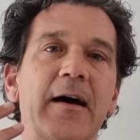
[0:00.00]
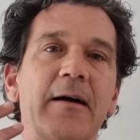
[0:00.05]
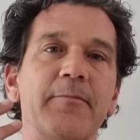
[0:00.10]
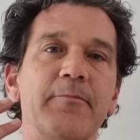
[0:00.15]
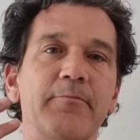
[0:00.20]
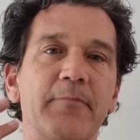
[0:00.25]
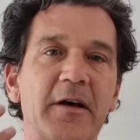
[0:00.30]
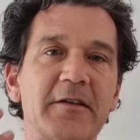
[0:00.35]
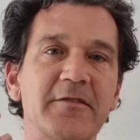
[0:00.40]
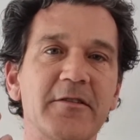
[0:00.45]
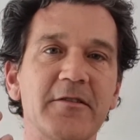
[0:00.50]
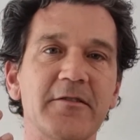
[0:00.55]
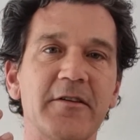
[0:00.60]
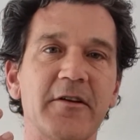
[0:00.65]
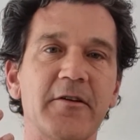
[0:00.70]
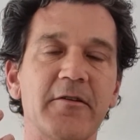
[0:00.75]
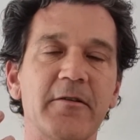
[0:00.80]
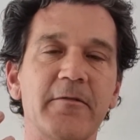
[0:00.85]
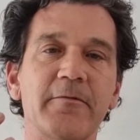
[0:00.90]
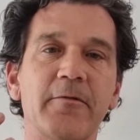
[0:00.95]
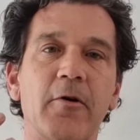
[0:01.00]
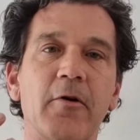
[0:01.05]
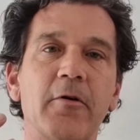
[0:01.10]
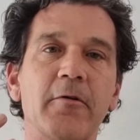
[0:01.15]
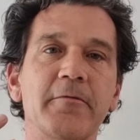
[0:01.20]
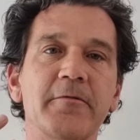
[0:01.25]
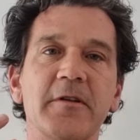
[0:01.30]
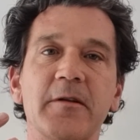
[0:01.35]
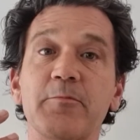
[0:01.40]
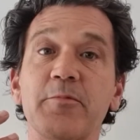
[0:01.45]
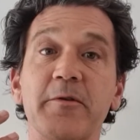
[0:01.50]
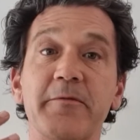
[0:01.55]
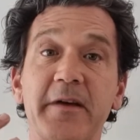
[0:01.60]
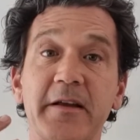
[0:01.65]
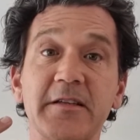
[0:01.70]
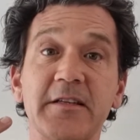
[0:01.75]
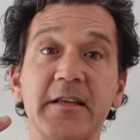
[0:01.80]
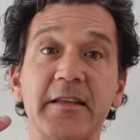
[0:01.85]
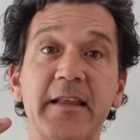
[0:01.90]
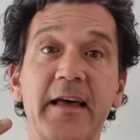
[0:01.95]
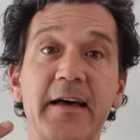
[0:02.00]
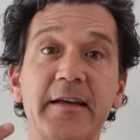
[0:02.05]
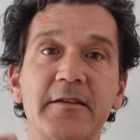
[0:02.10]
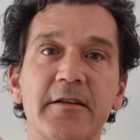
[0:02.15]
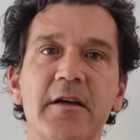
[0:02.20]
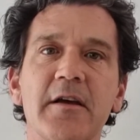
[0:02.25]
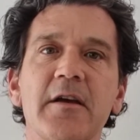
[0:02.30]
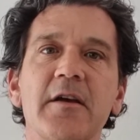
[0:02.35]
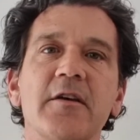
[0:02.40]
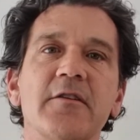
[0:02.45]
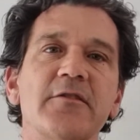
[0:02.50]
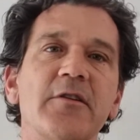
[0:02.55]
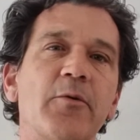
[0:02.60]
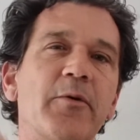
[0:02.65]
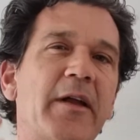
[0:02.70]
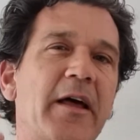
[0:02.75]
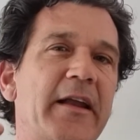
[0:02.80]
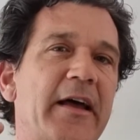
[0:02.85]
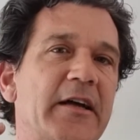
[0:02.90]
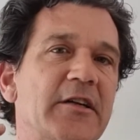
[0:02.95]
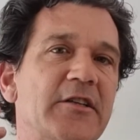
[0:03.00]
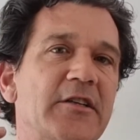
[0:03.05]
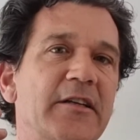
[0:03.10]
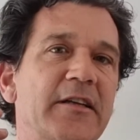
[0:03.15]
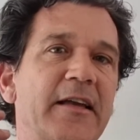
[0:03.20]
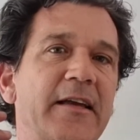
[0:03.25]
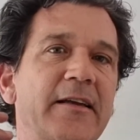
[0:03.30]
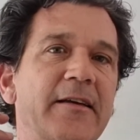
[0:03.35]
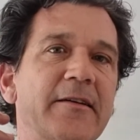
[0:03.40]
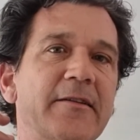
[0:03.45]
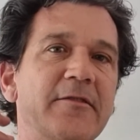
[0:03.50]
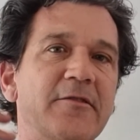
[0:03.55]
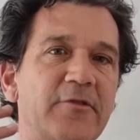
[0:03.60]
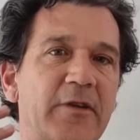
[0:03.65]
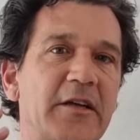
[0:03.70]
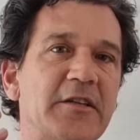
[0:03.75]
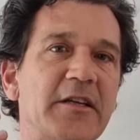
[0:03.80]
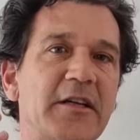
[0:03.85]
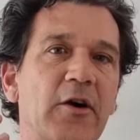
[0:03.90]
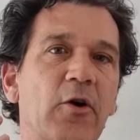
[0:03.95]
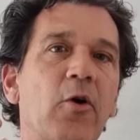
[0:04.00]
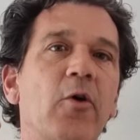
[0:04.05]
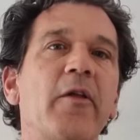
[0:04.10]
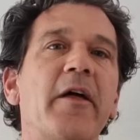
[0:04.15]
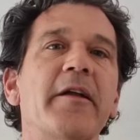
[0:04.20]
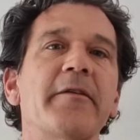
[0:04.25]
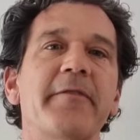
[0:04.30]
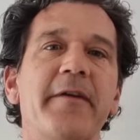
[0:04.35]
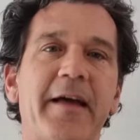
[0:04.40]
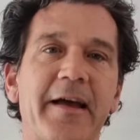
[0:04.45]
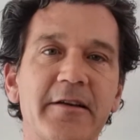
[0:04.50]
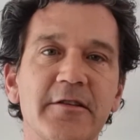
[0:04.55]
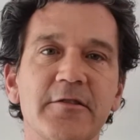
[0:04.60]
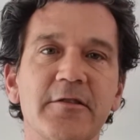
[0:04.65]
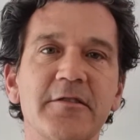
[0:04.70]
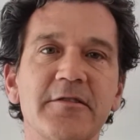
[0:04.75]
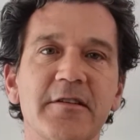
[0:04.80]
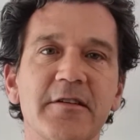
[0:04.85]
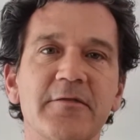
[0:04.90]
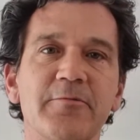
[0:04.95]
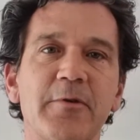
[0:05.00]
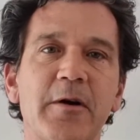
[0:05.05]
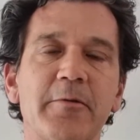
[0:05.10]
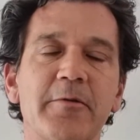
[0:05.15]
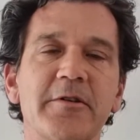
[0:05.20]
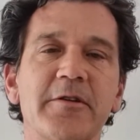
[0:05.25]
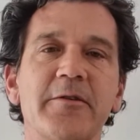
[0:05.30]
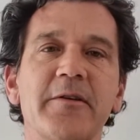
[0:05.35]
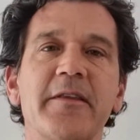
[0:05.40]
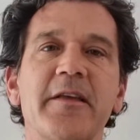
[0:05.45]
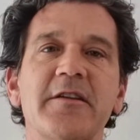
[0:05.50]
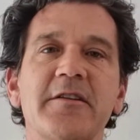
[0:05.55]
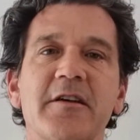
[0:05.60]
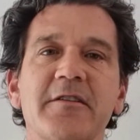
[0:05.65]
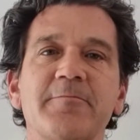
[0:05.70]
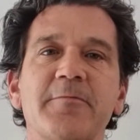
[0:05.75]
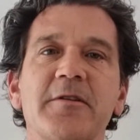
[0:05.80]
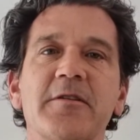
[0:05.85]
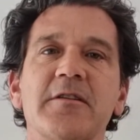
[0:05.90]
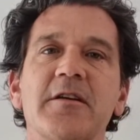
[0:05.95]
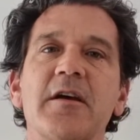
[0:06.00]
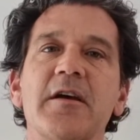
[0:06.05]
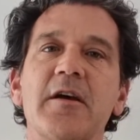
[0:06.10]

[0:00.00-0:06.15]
muscles that are involved in preventing that. So we're not actually stretching a whole lot of extrinsics while we're doing the adjustment.